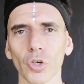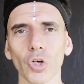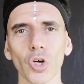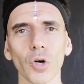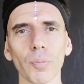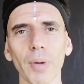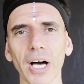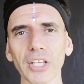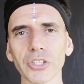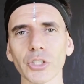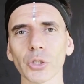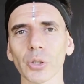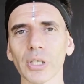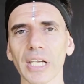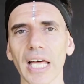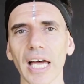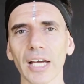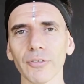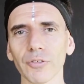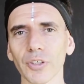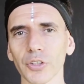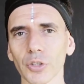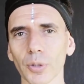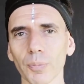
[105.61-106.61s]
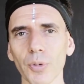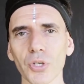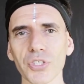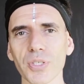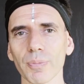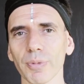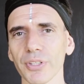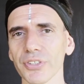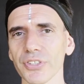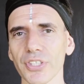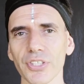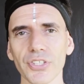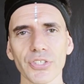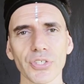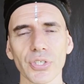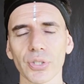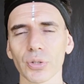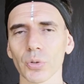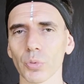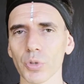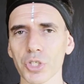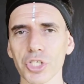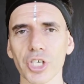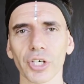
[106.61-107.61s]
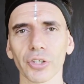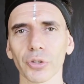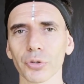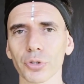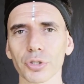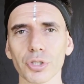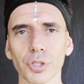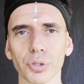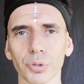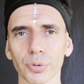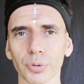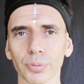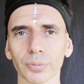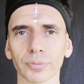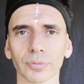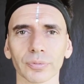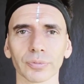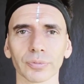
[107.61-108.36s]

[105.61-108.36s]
about your life and your possibilities which are not true.